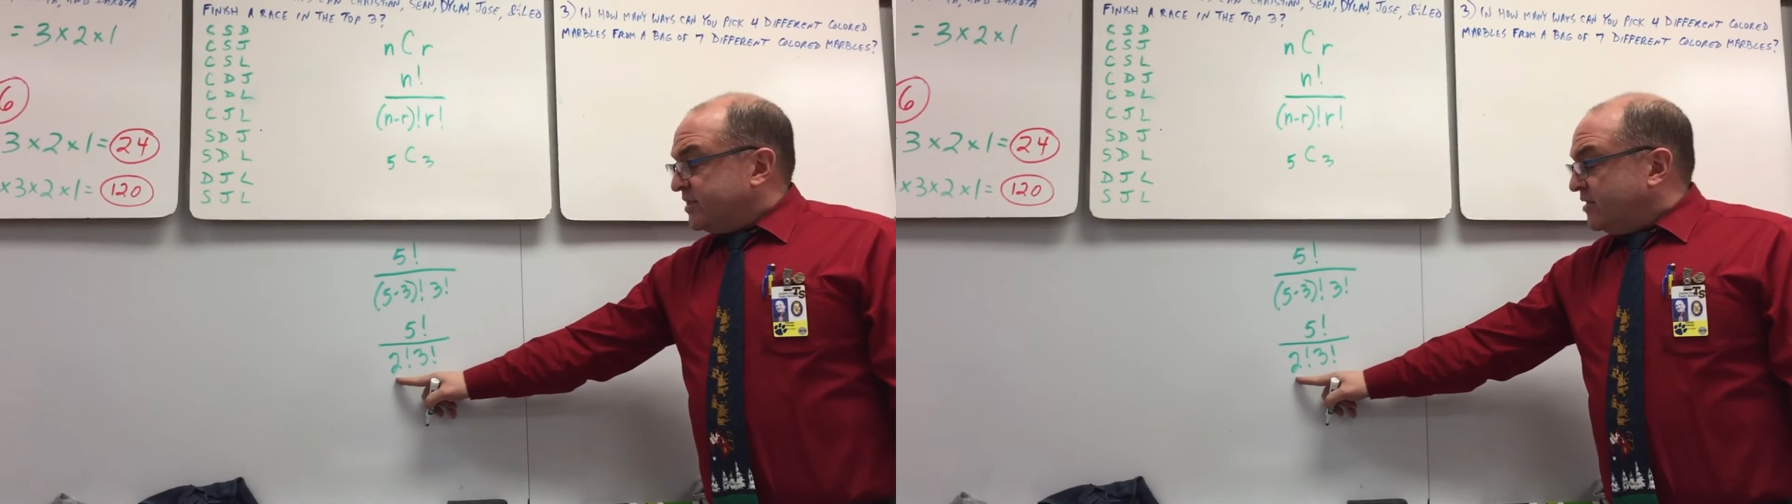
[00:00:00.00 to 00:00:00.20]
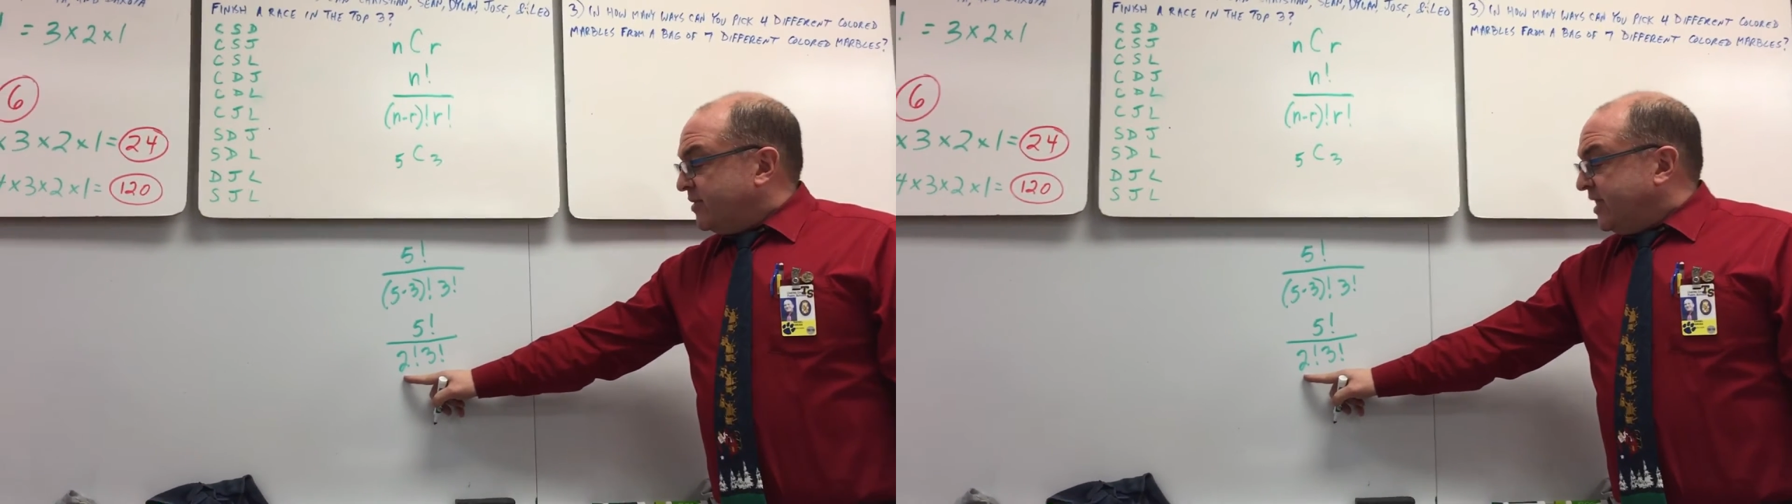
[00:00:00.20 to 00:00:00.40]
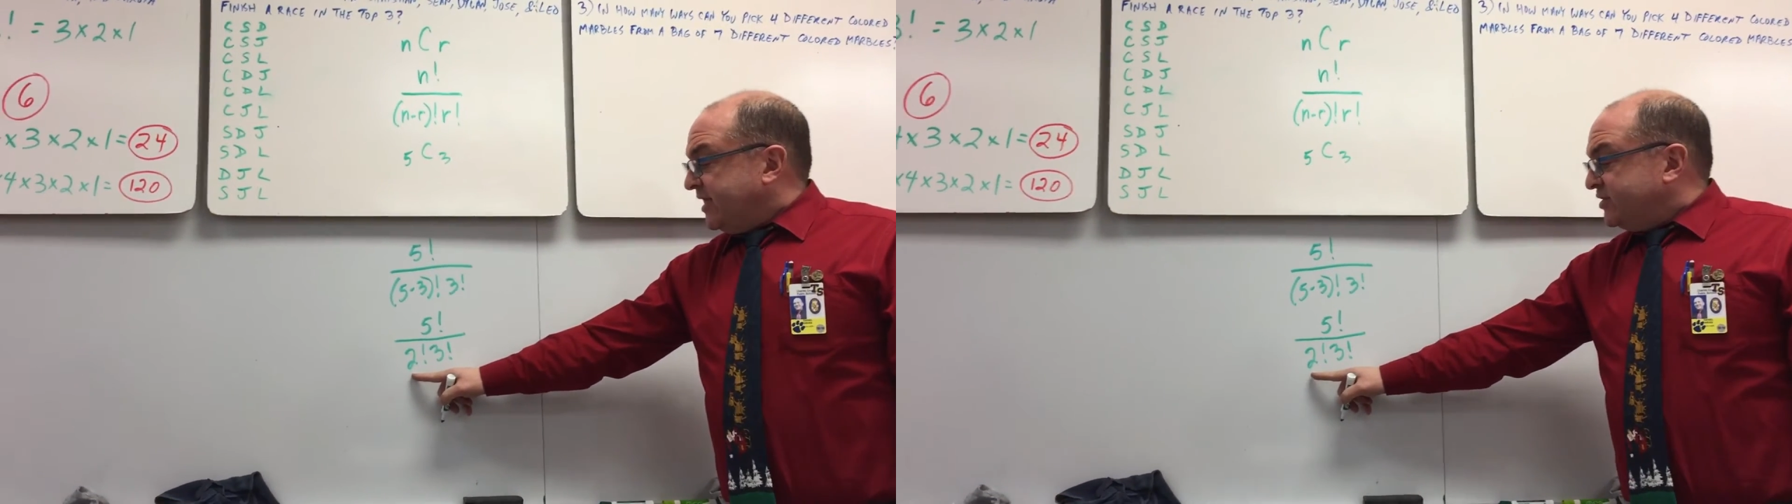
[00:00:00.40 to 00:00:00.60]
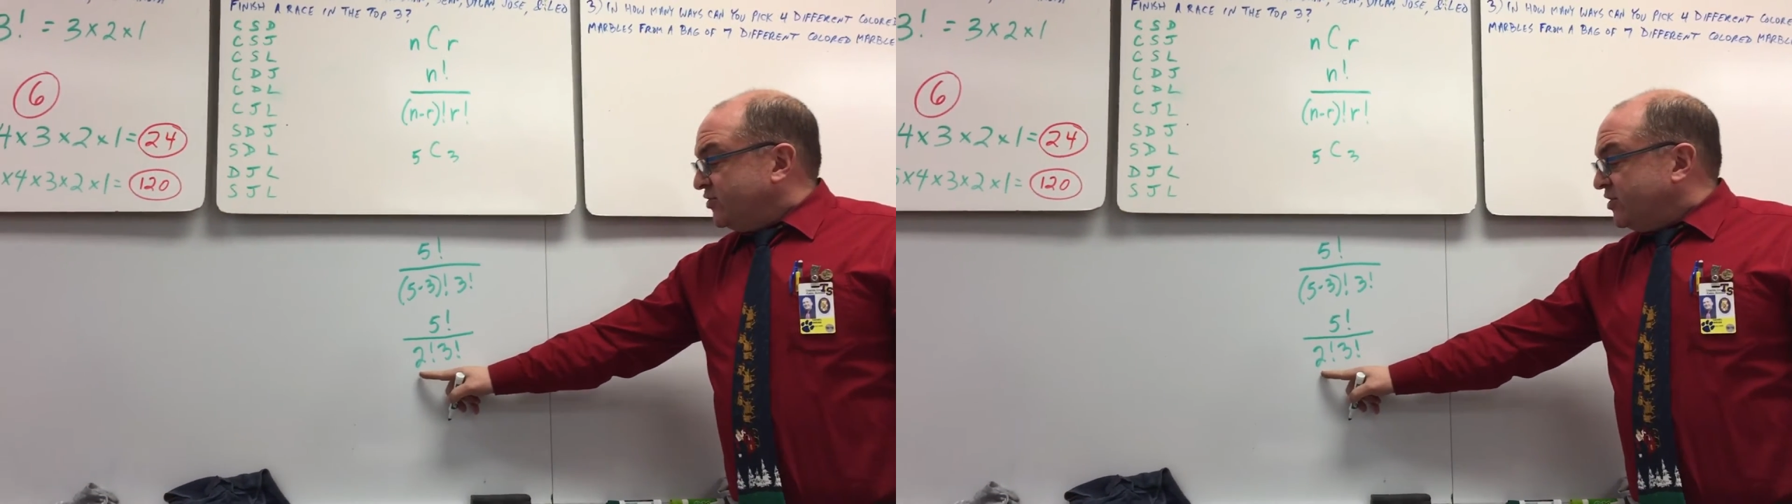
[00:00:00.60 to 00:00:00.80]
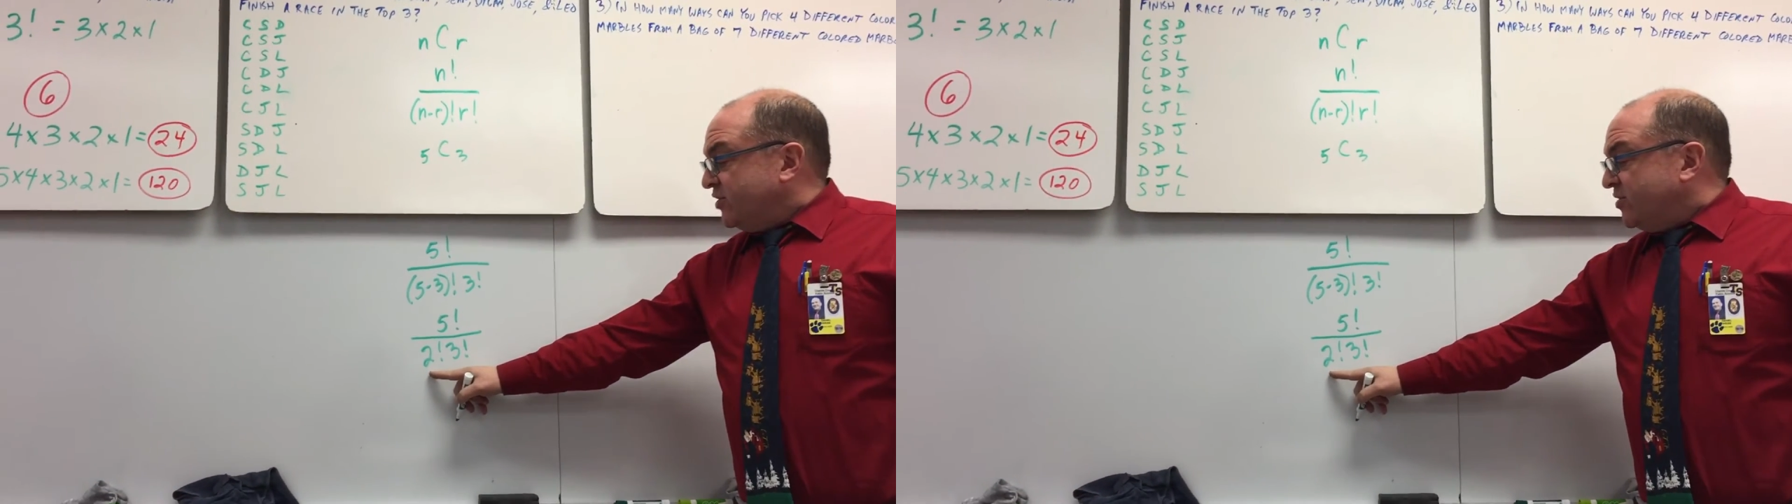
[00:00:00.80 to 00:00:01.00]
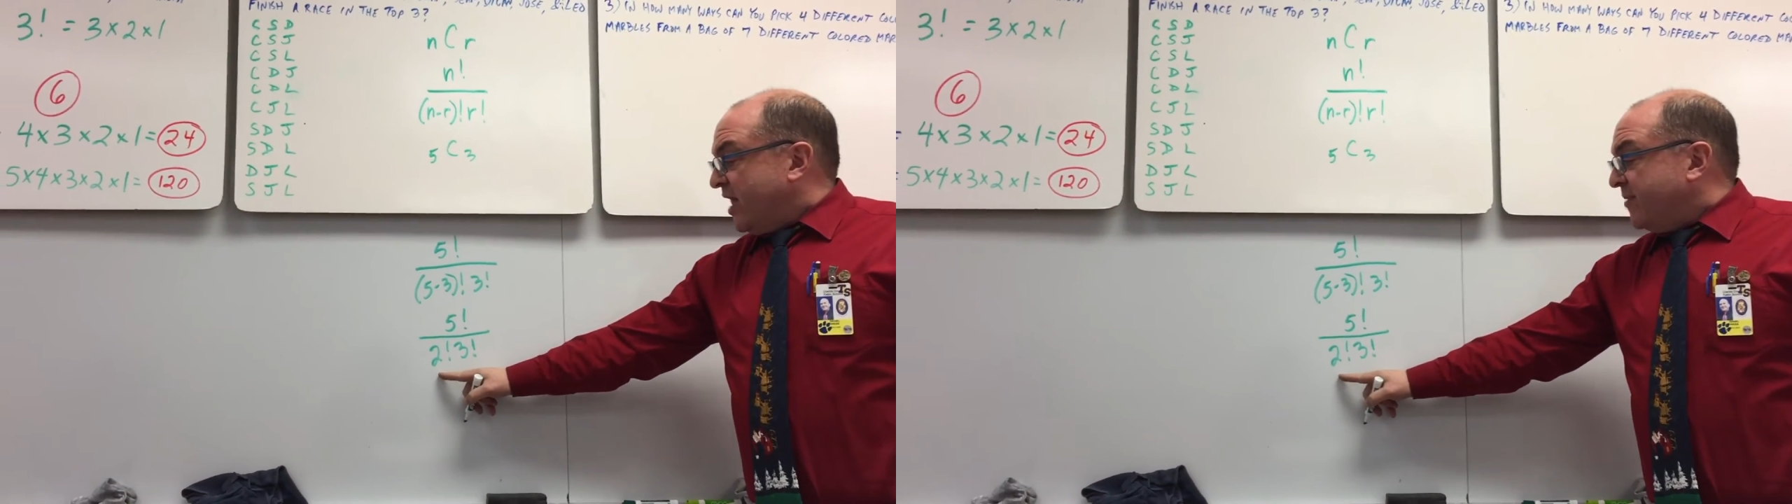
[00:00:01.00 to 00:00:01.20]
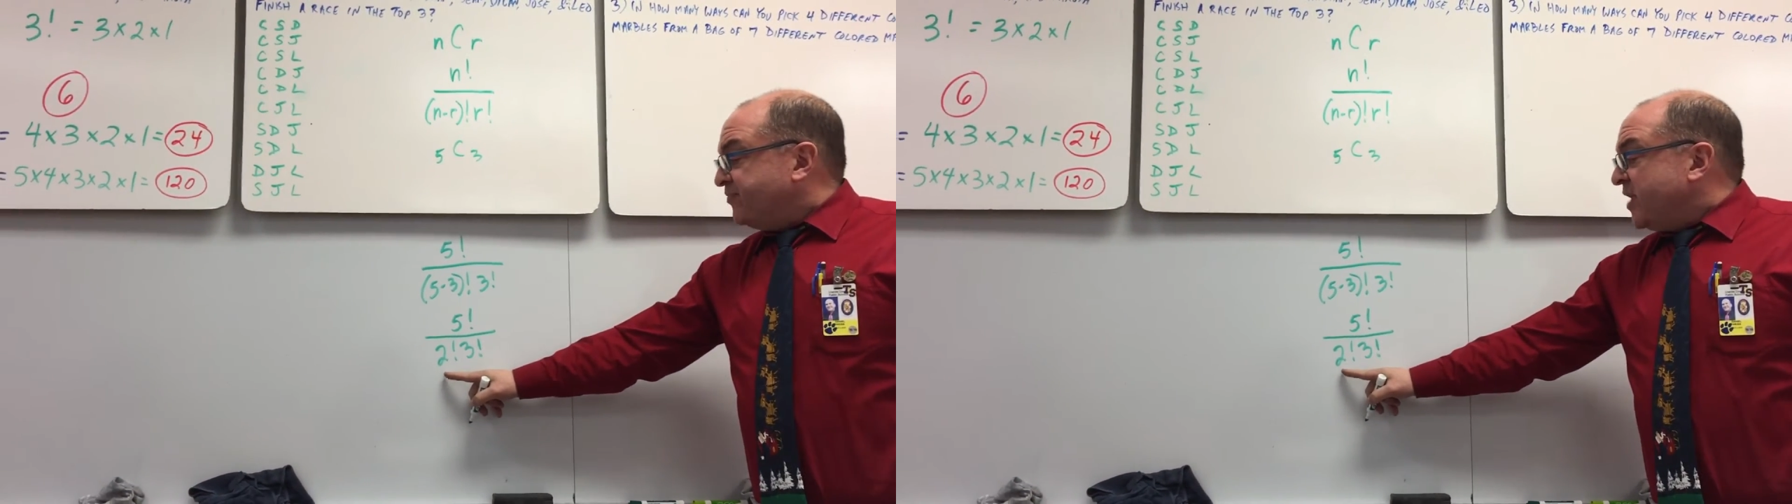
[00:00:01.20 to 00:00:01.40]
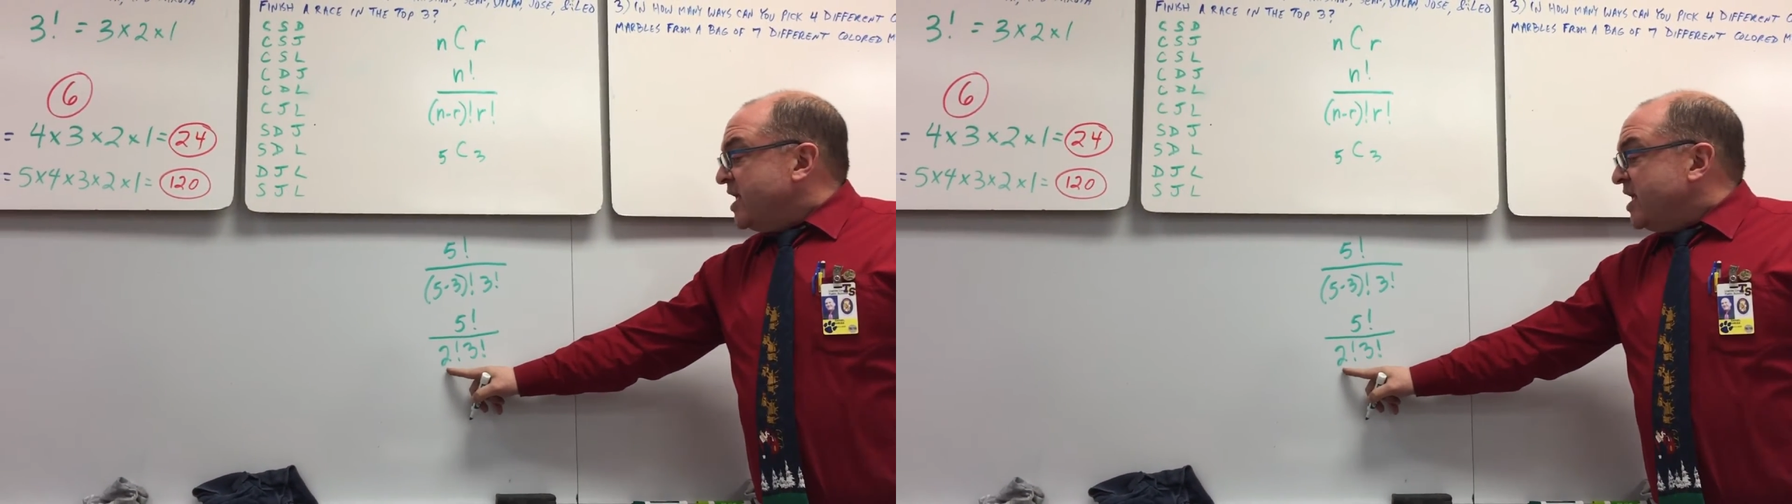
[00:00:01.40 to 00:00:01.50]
It'll be easier to do that.